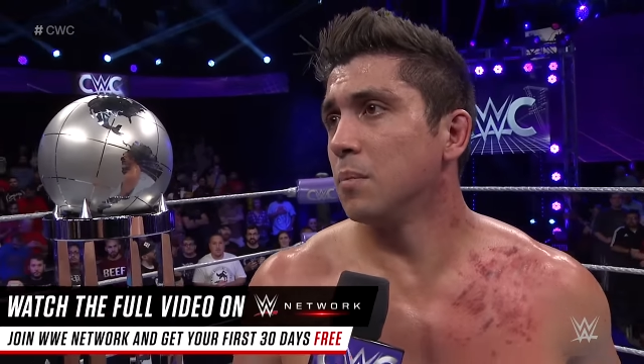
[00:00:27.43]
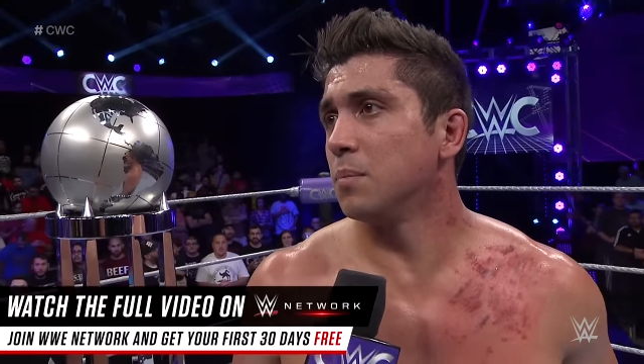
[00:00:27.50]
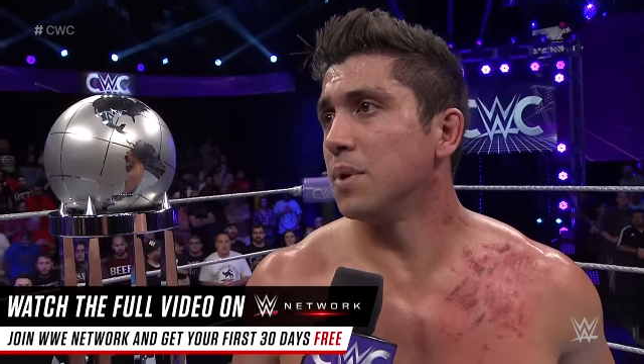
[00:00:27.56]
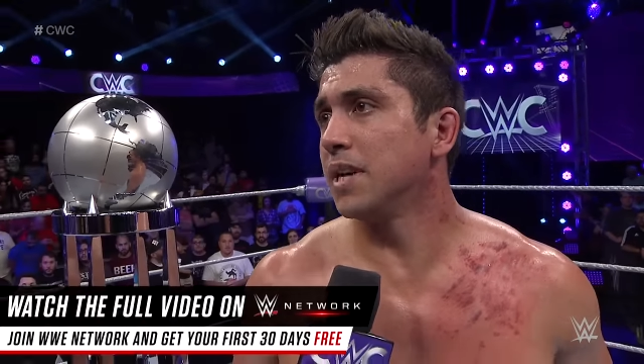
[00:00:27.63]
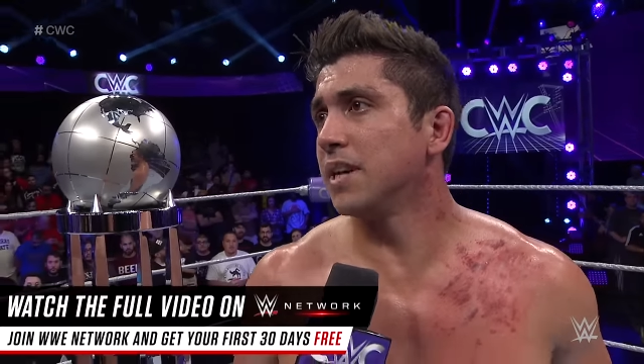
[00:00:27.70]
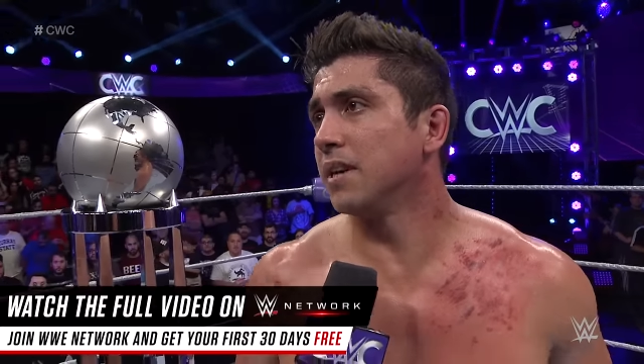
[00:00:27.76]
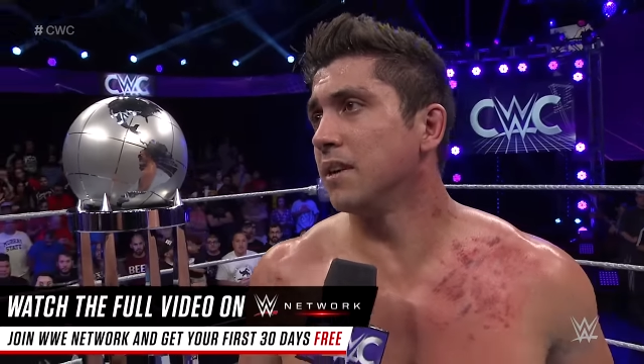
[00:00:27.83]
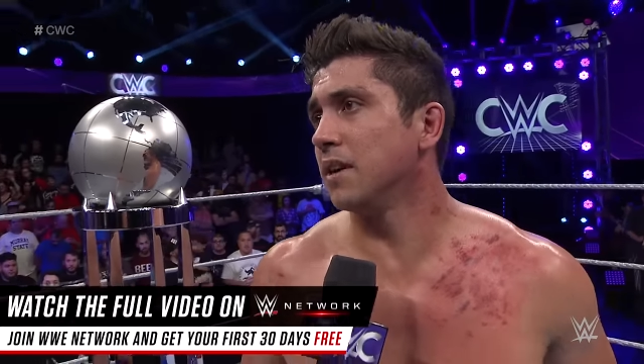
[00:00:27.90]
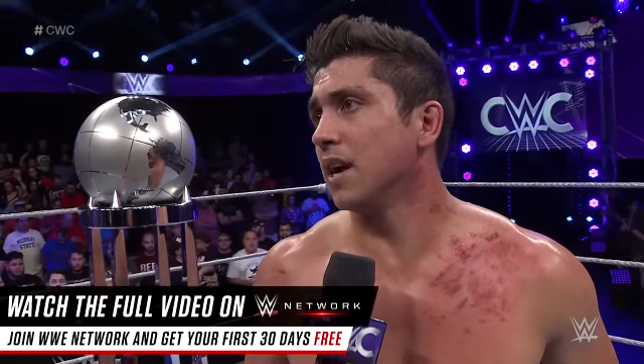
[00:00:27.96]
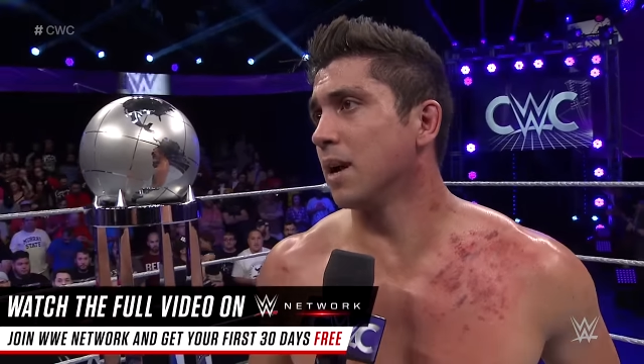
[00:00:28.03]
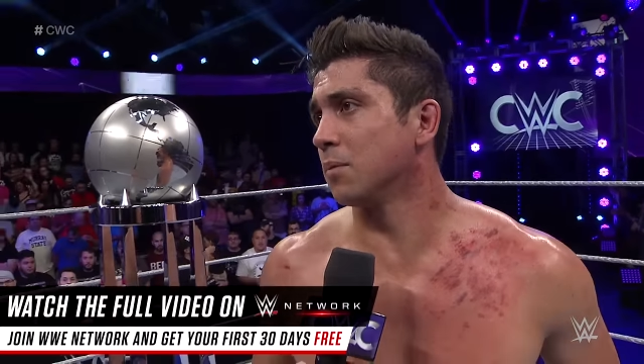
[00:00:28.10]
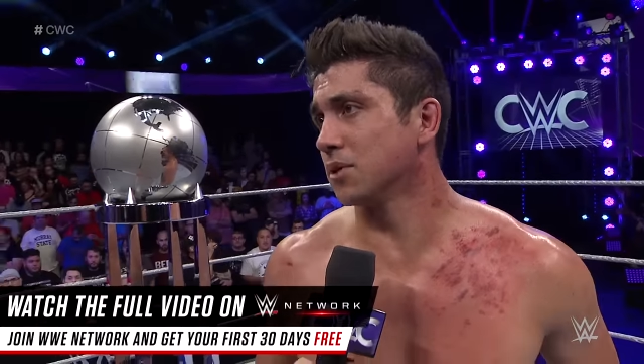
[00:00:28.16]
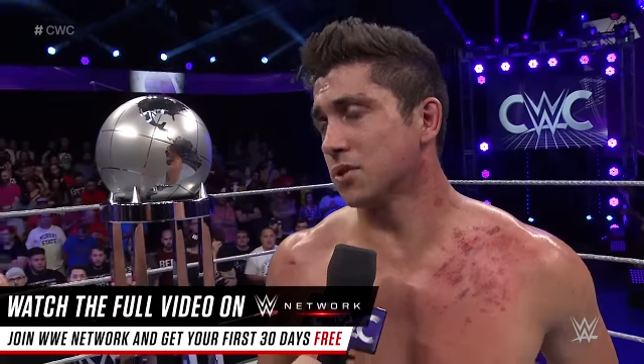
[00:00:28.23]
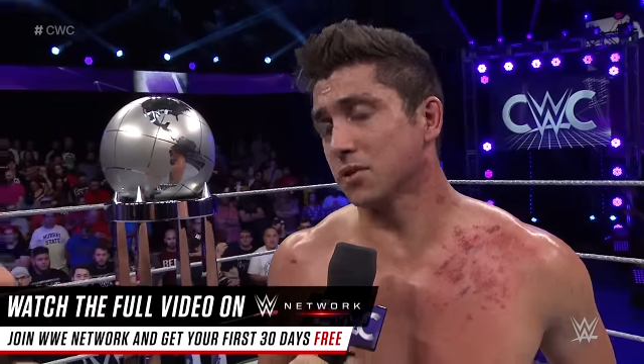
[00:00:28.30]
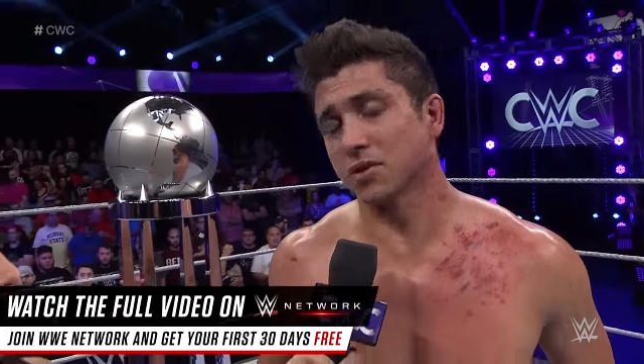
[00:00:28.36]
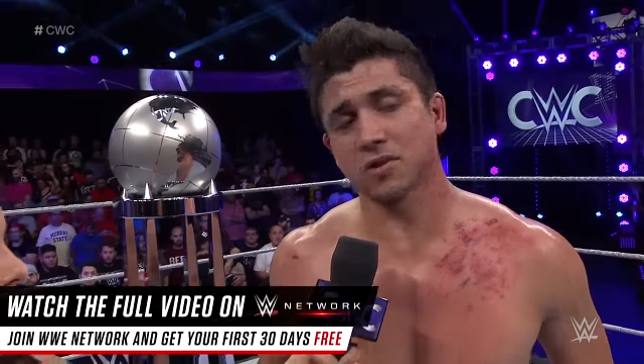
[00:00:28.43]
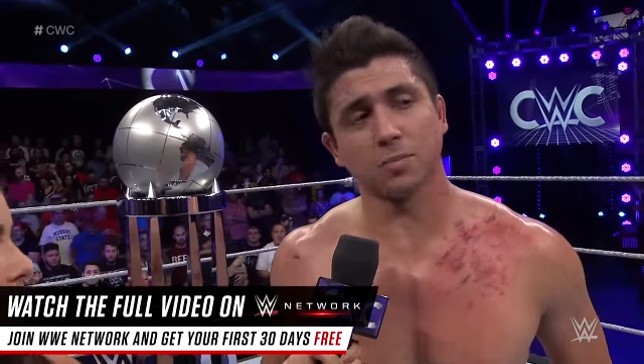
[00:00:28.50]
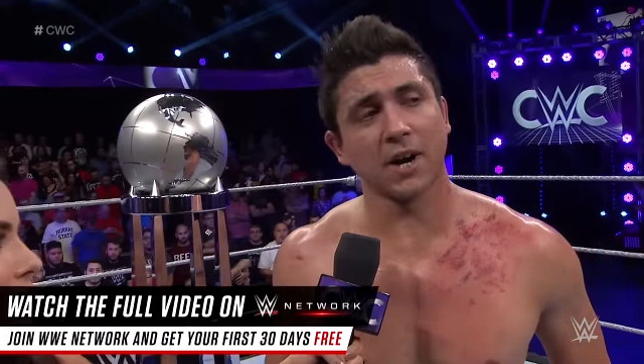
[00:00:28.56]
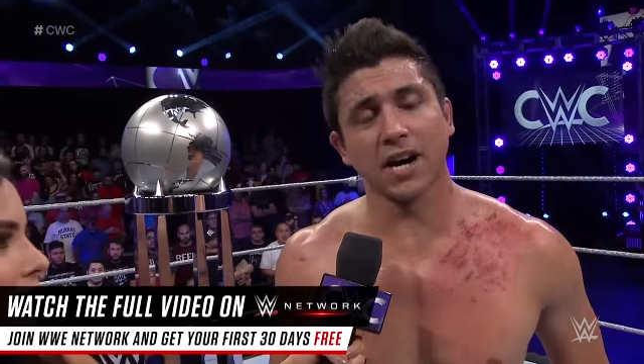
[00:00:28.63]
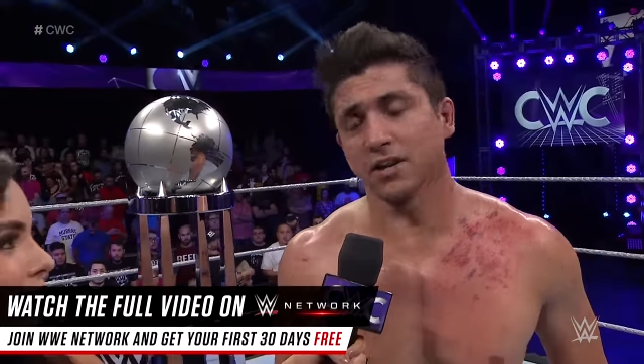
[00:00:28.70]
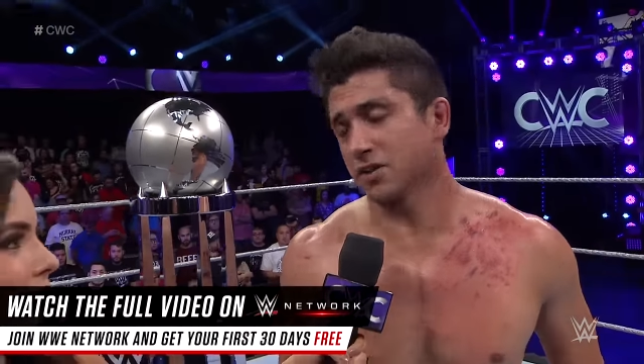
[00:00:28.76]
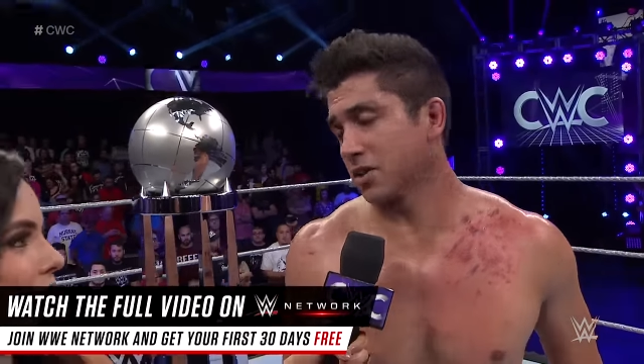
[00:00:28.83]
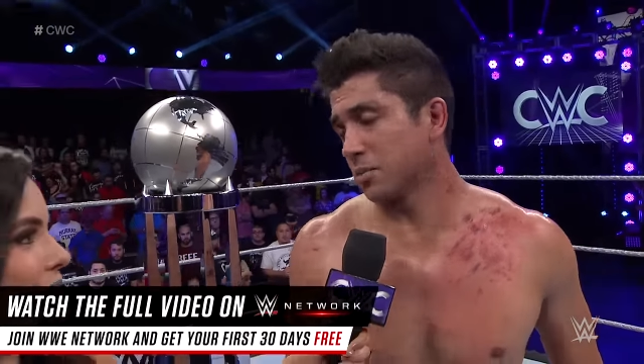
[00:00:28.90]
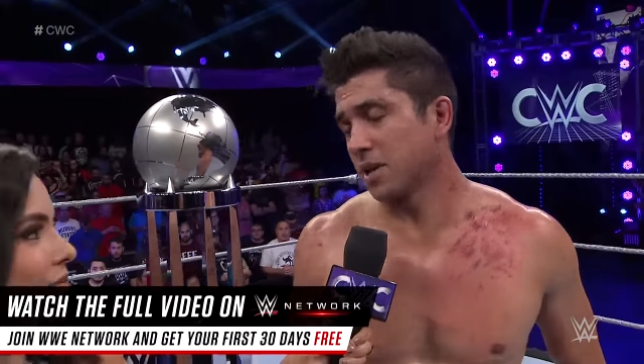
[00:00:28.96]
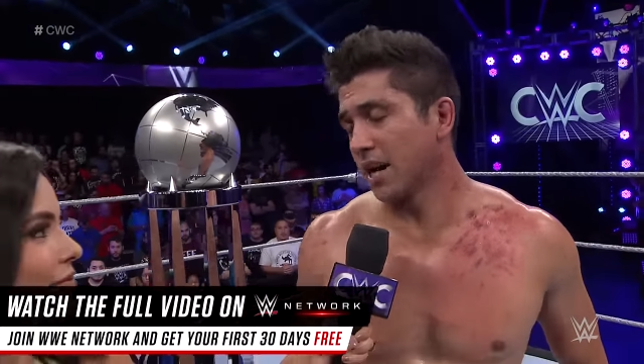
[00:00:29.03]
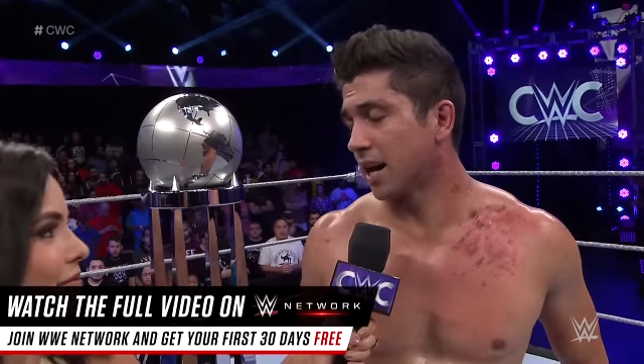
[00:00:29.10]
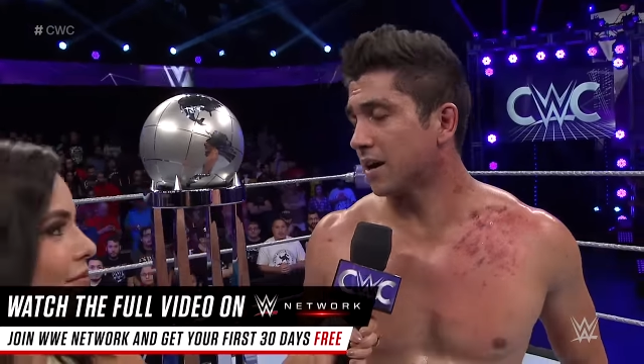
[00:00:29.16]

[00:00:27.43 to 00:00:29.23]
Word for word: be able to inspire somebody